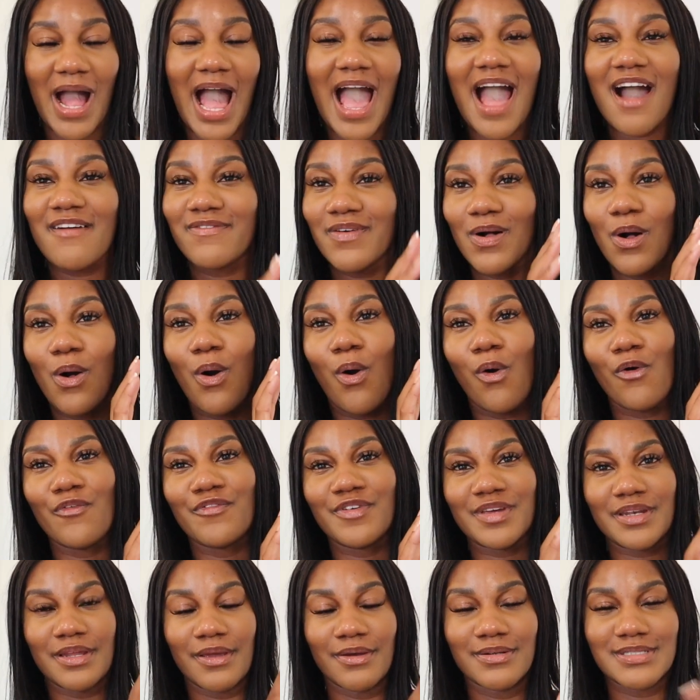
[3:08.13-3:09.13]
I have a whole
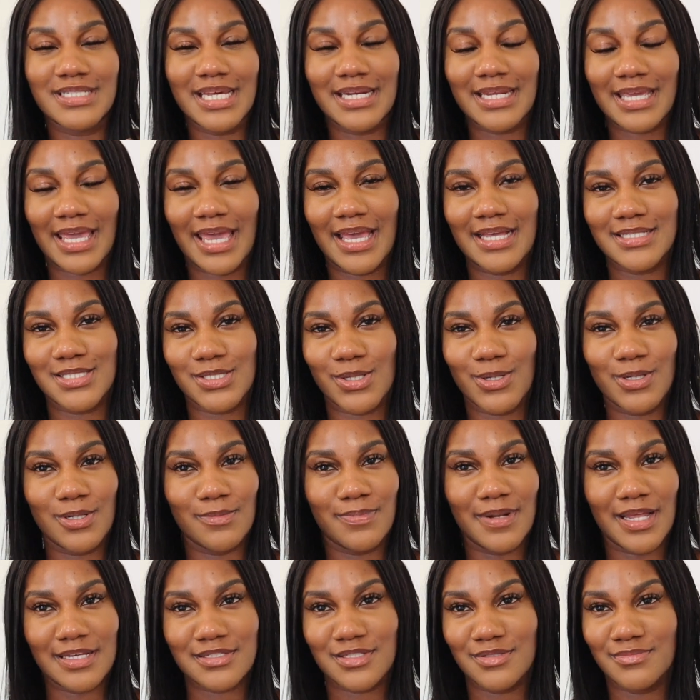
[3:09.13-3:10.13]
video dedicated to
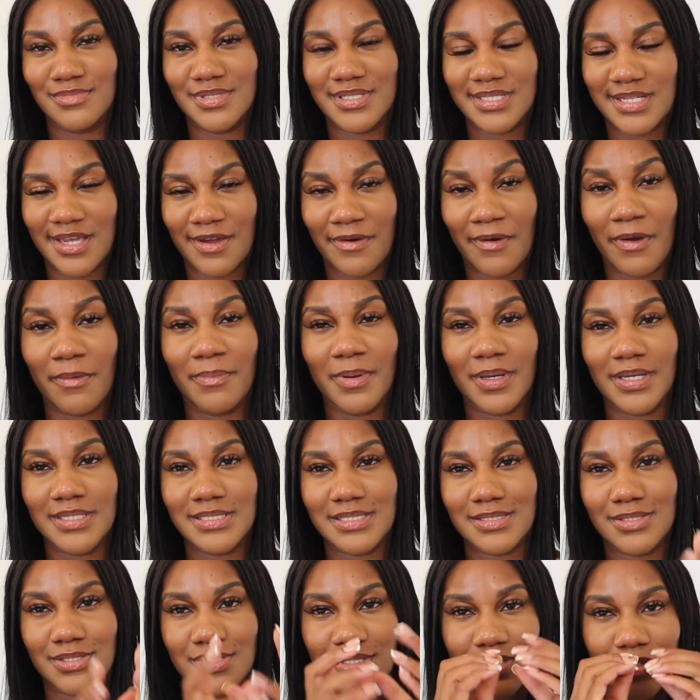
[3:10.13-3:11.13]
Olaplex number 0
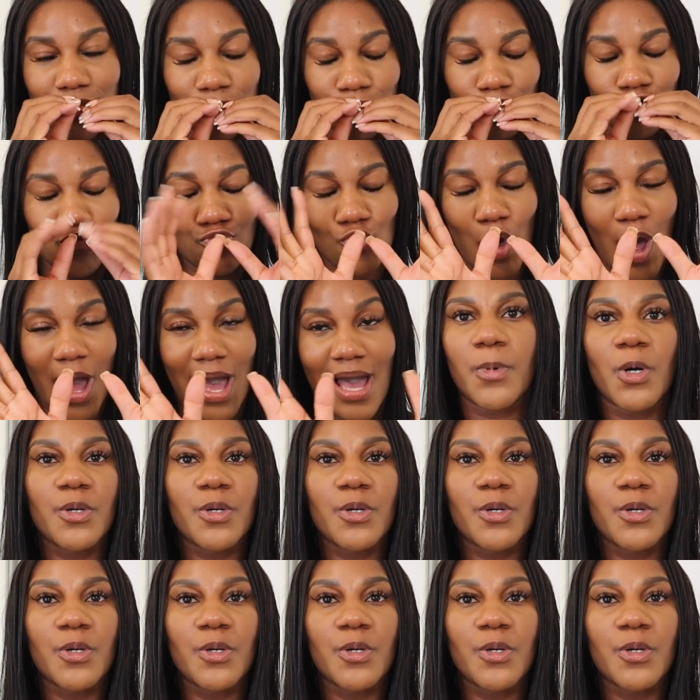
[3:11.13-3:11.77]
because it's just mwah.